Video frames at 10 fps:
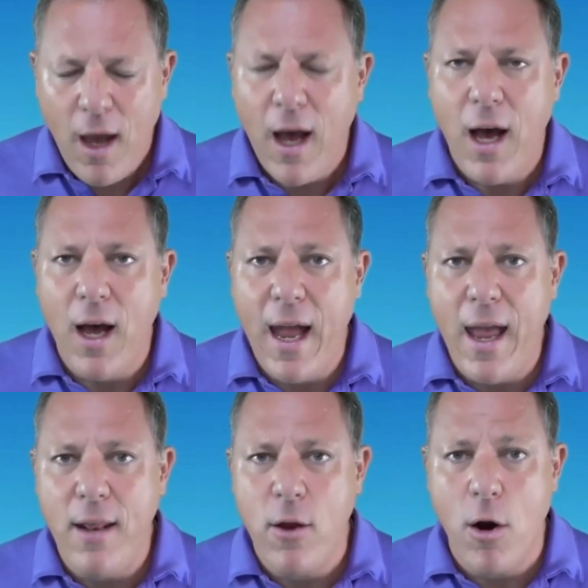Uh,
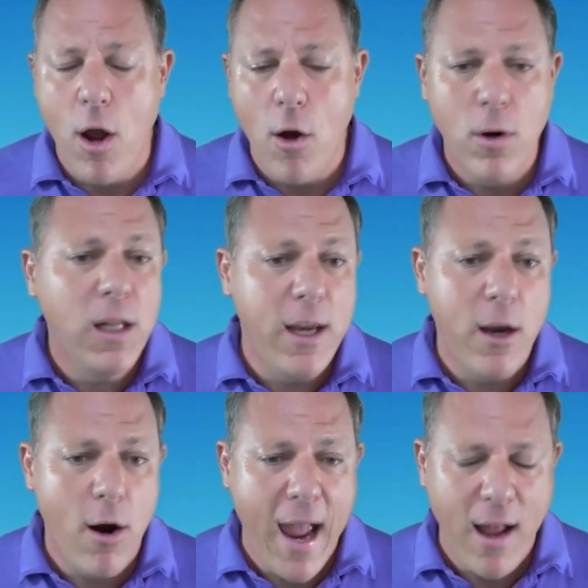and there are no
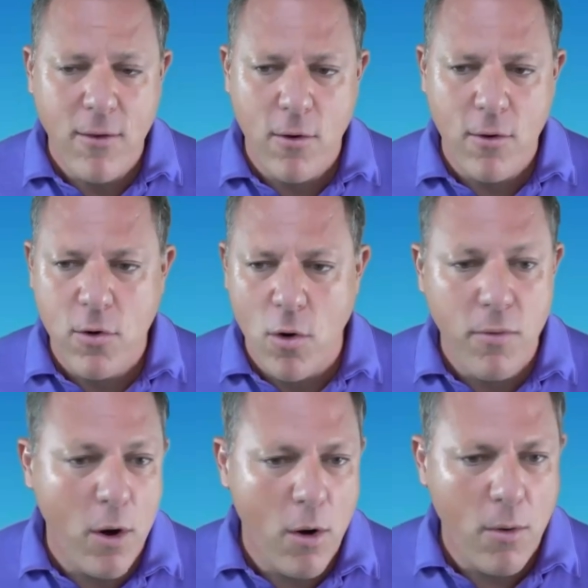clear answers, nor
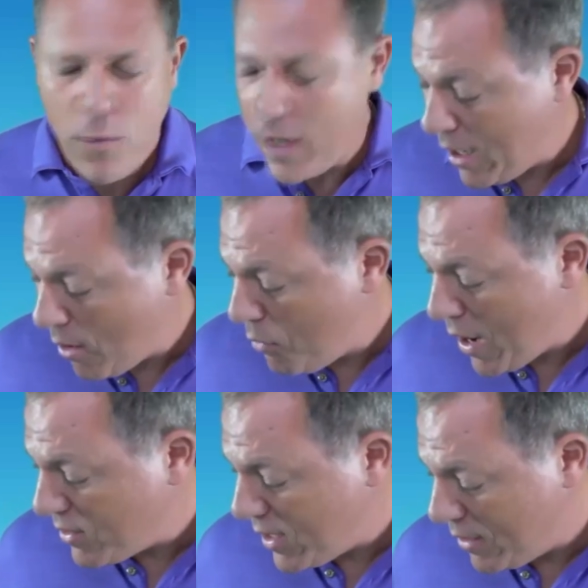there really are
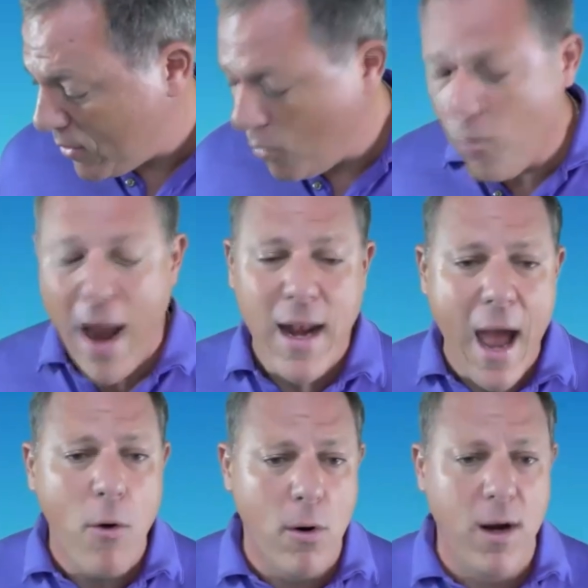precedents. So right
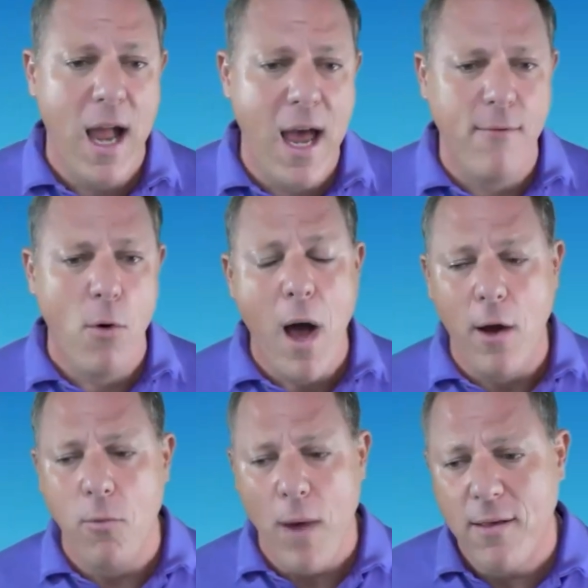now we're in kind of a
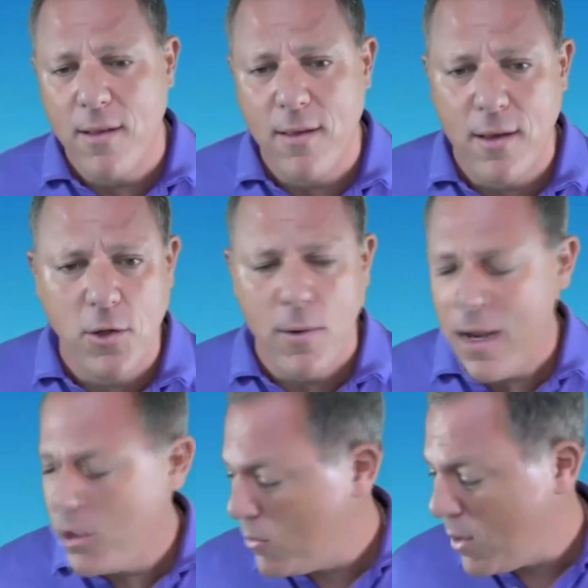wild west
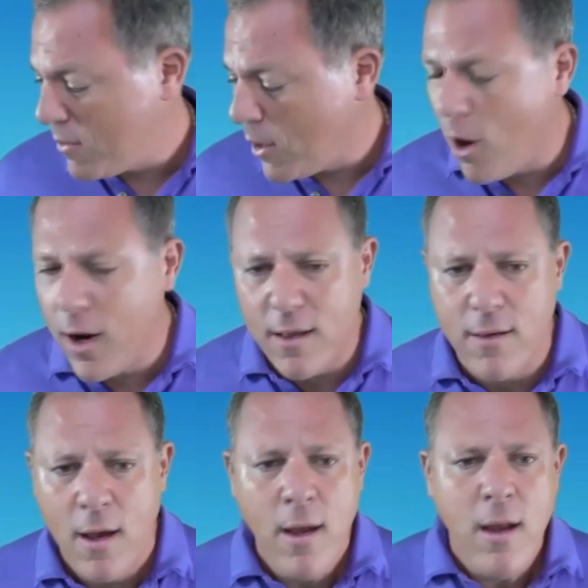situation where as long
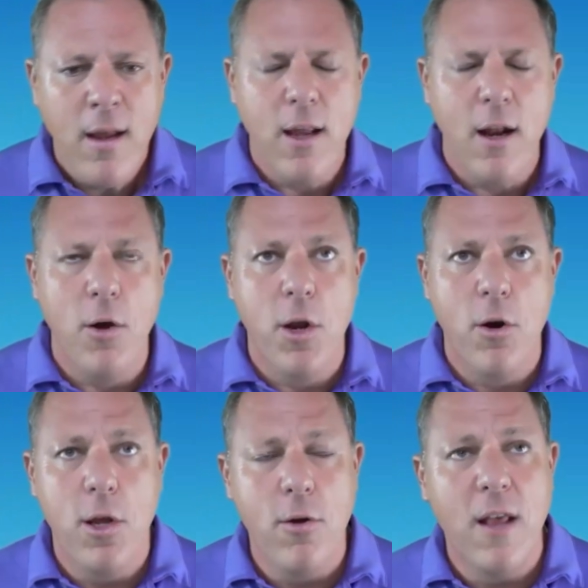as, you know,
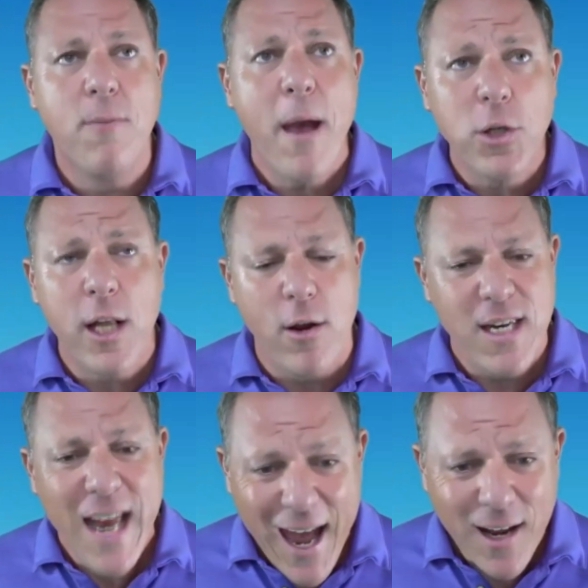you're, especially on
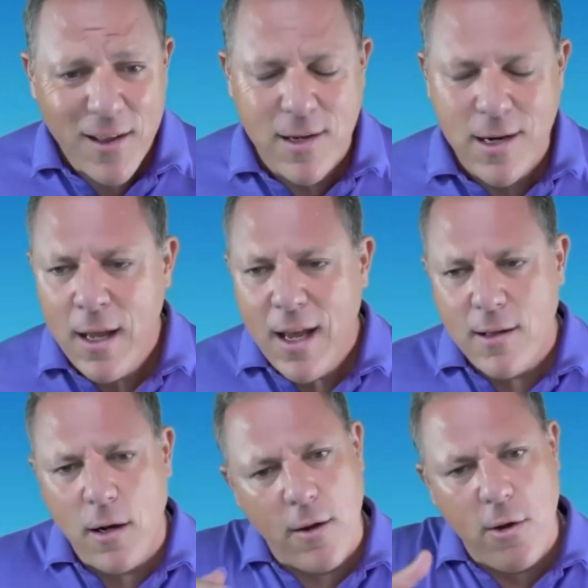text,
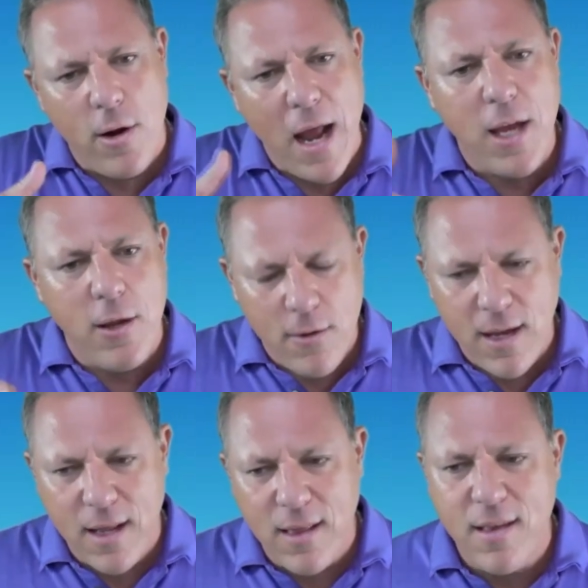as long as you're not
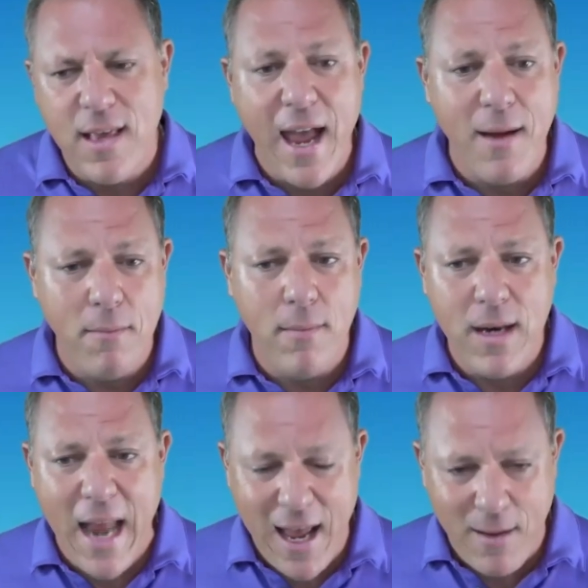using the same
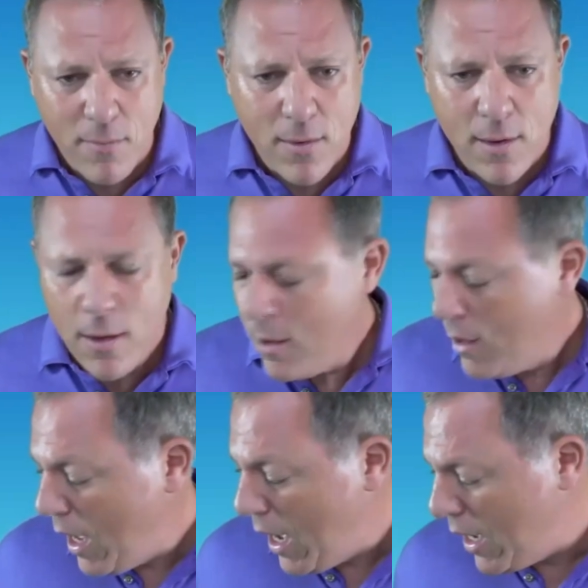names,
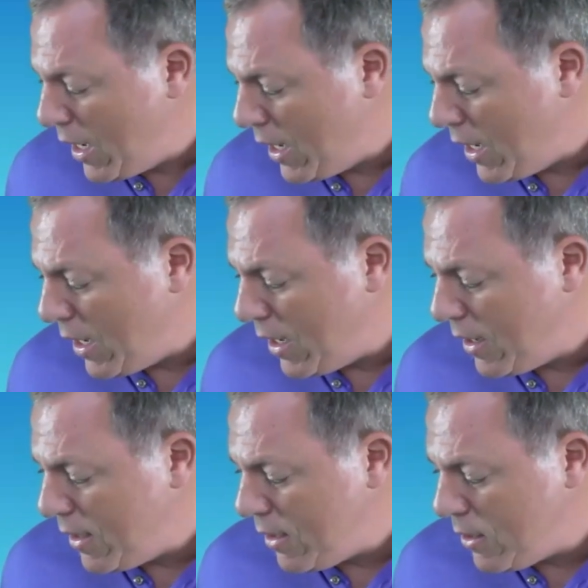
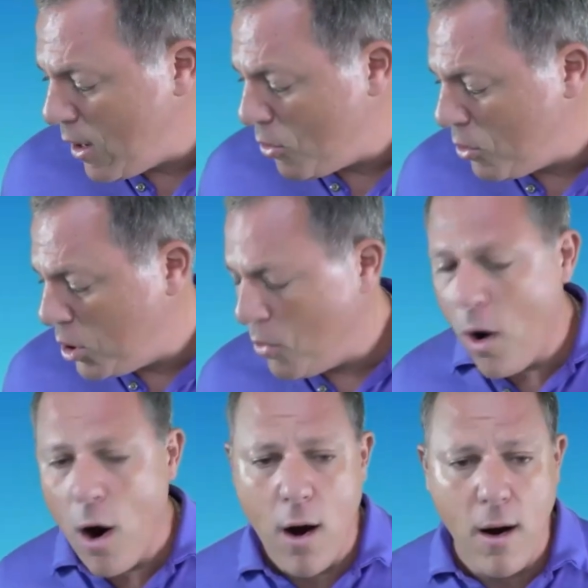uh you know
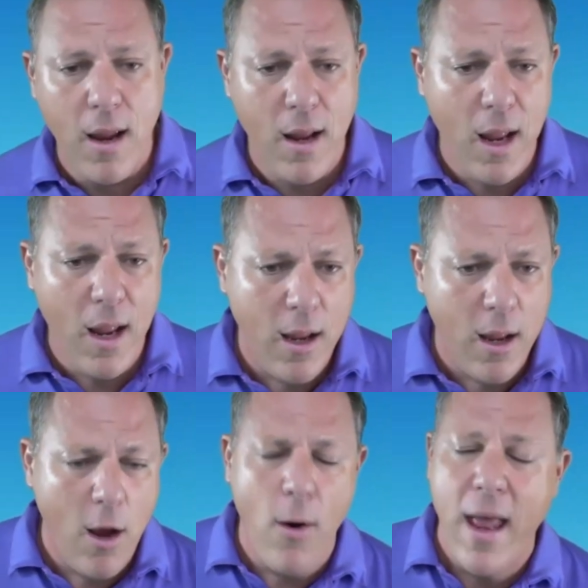you are eh,
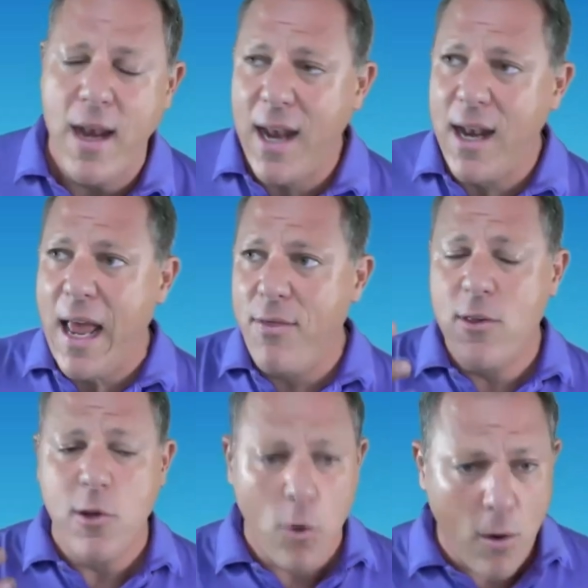you know and and and the
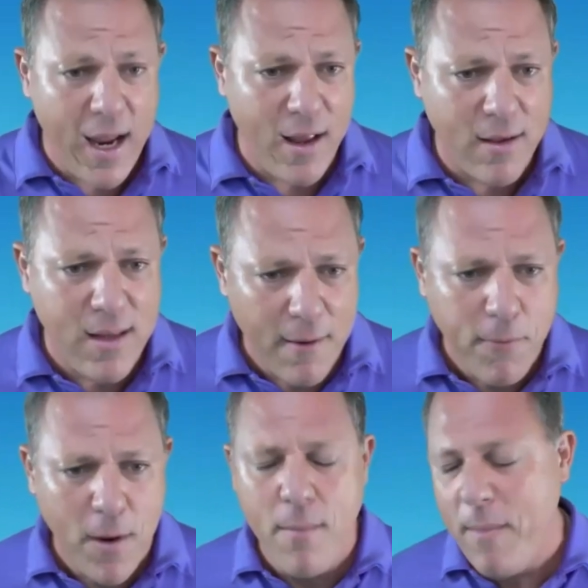story is
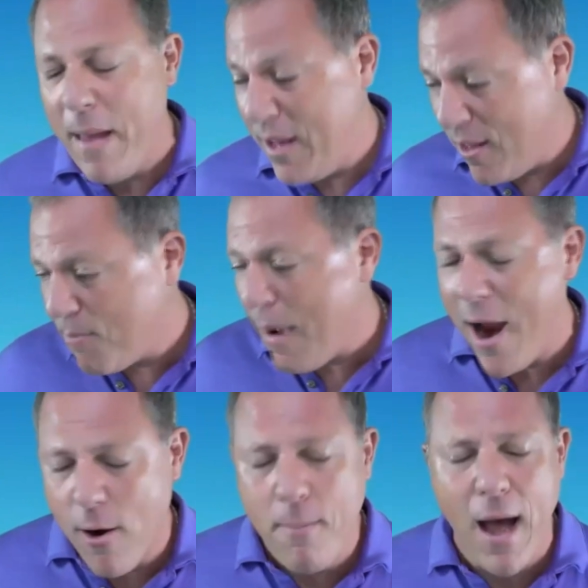different maybe
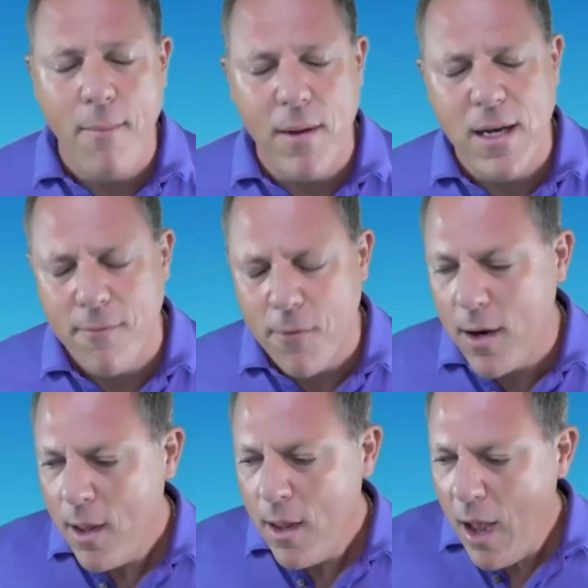inspired by but
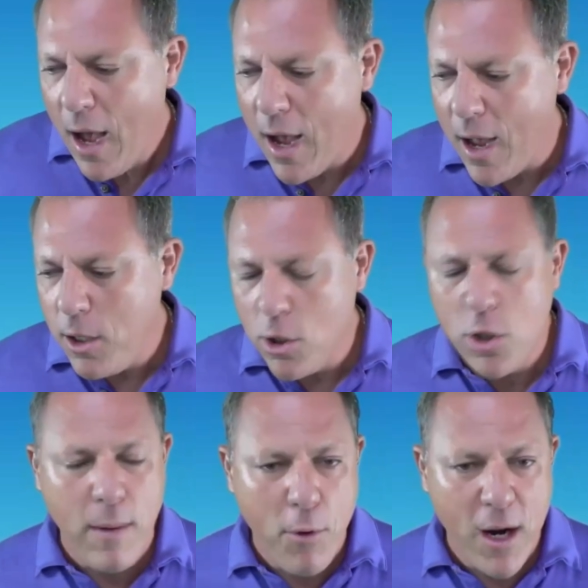different uh you
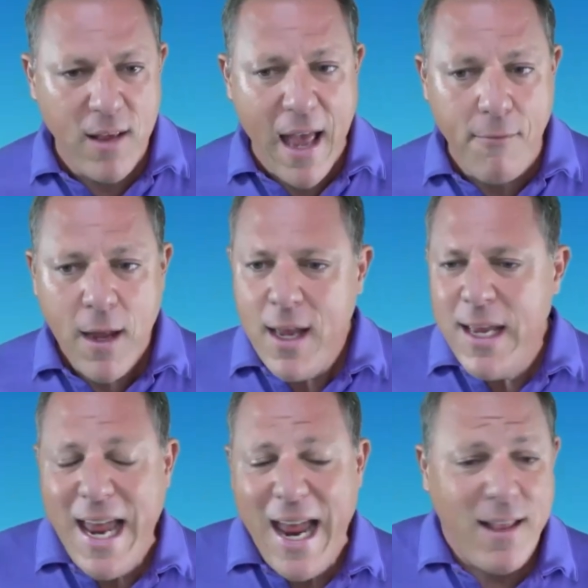should be pretty safe
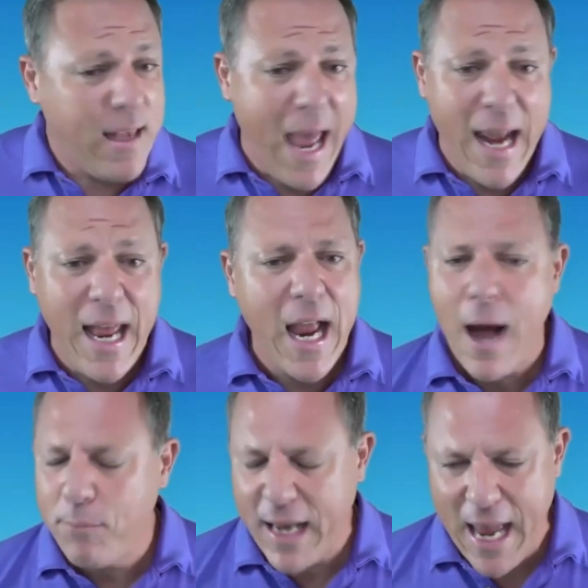it's getting
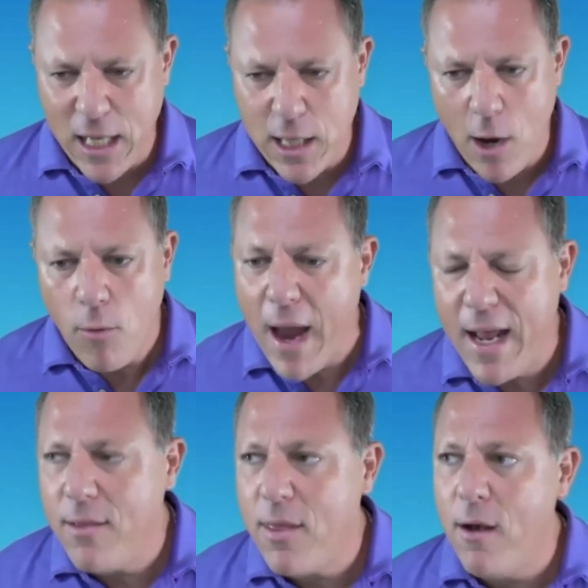complicated though
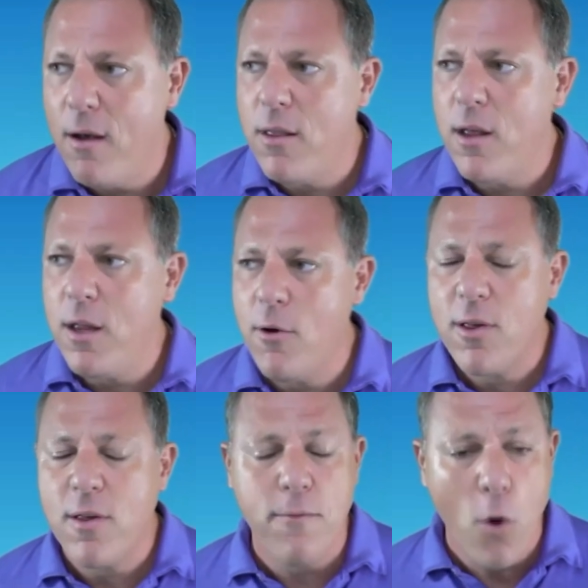right the the
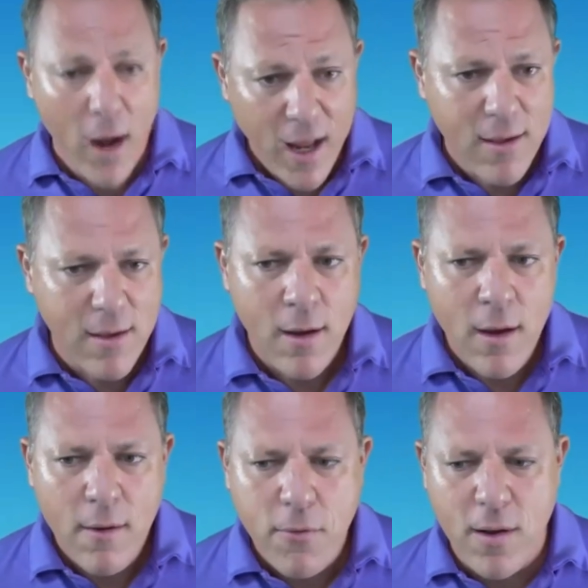use of voice
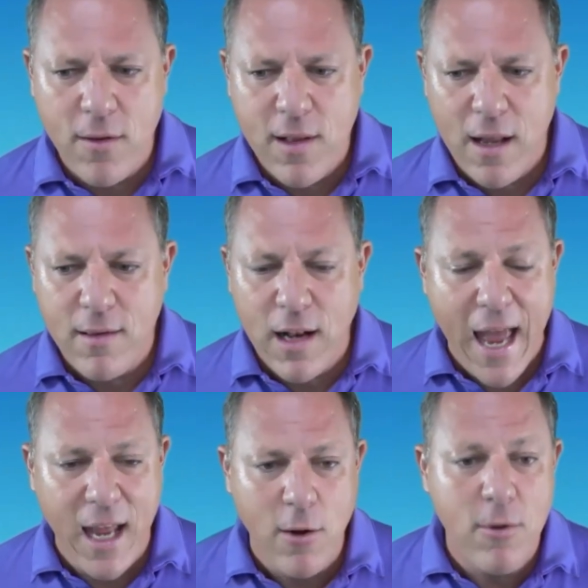for instance
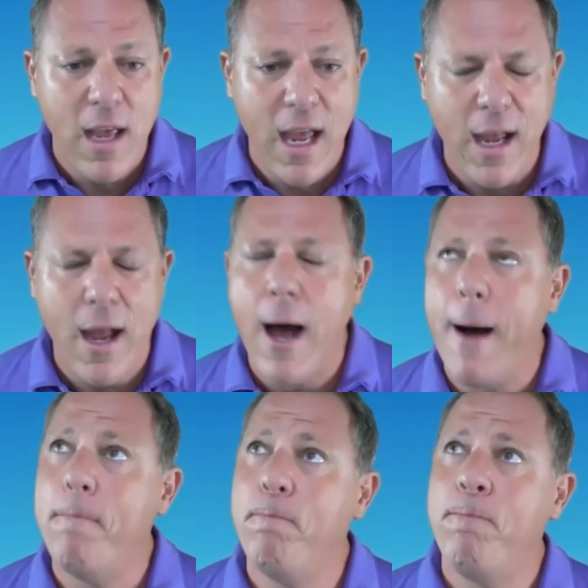like using
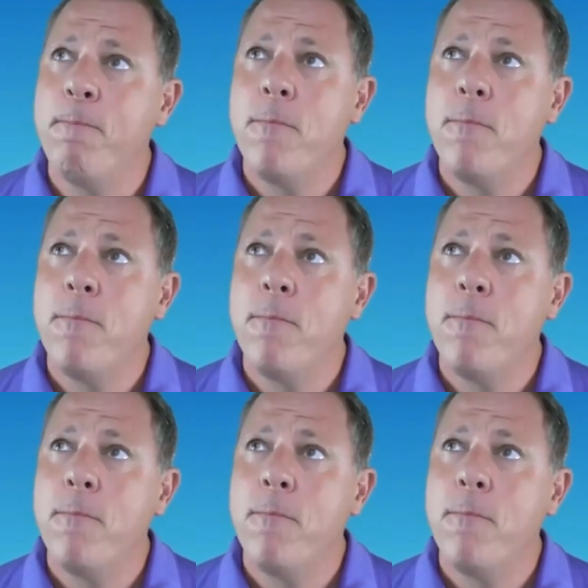um